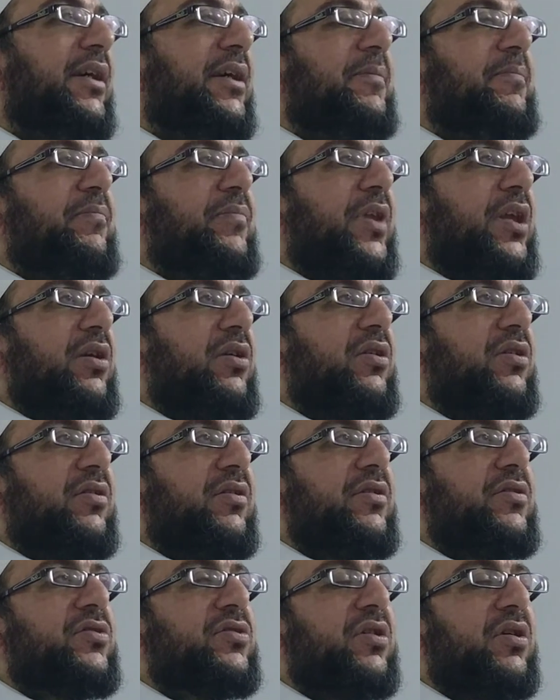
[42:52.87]
You know, and
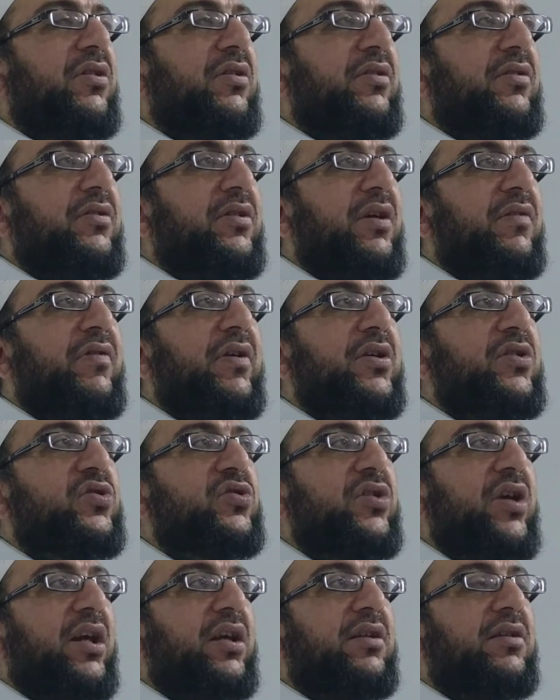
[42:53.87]
so they're very
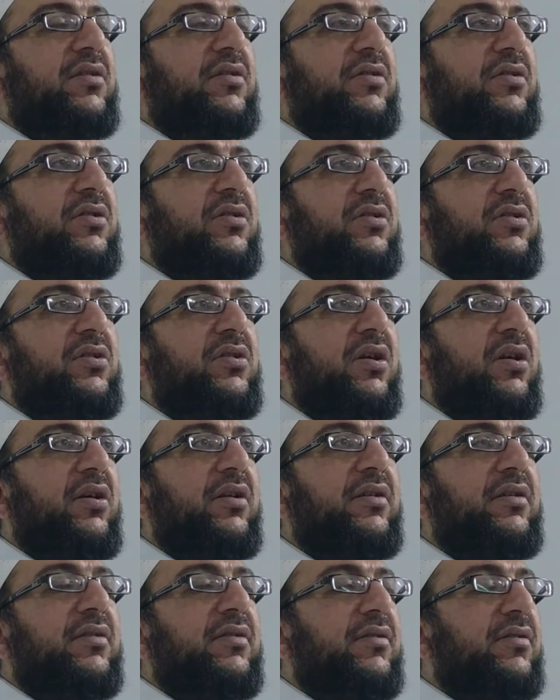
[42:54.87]
strict. You know, you can't
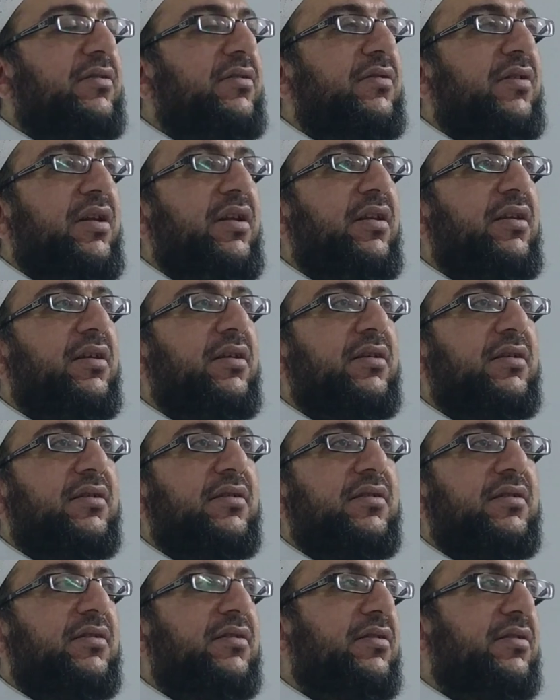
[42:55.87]
do anything
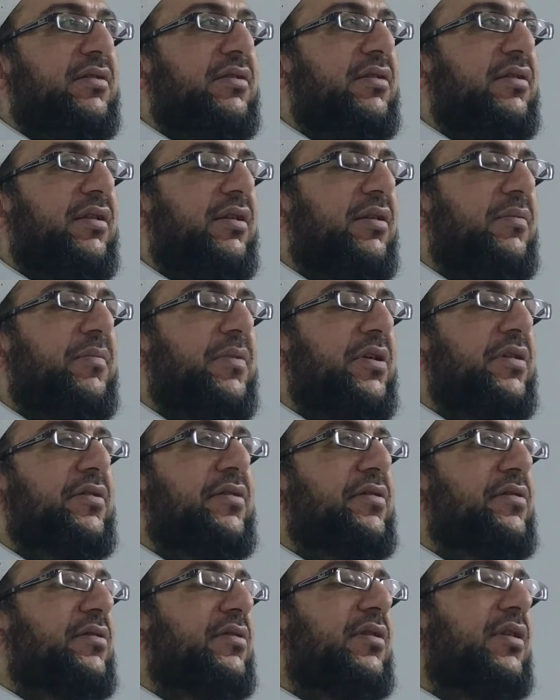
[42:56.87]
there because
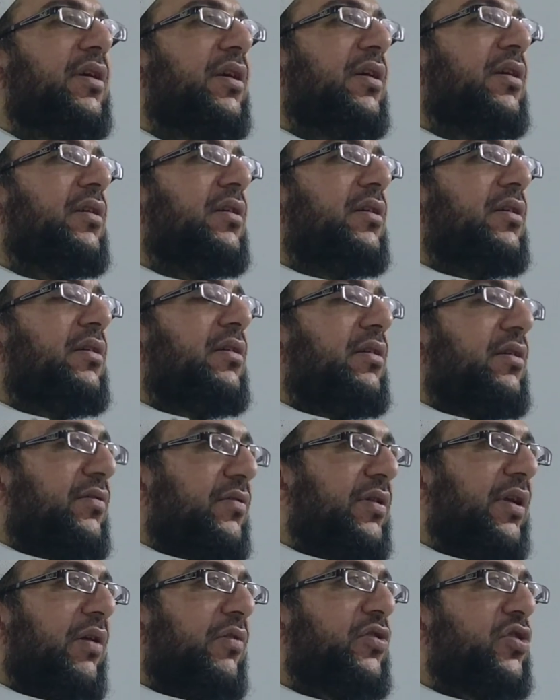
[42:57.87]

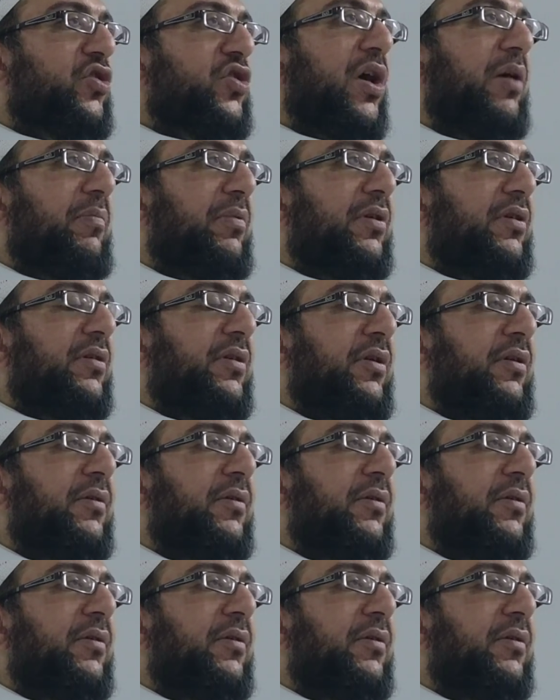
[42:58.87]
now it's a chapel. You know,